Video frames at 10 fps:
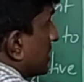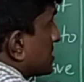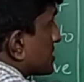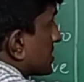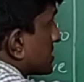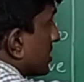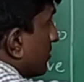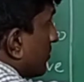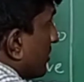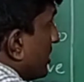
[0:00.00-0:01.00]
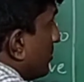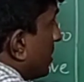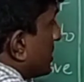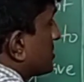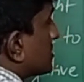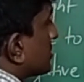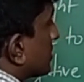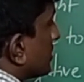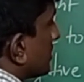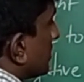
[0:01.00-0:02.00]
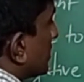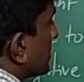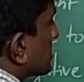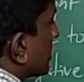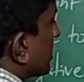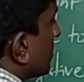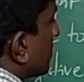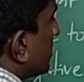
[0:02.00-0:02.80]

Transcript: distance of image, that is nothing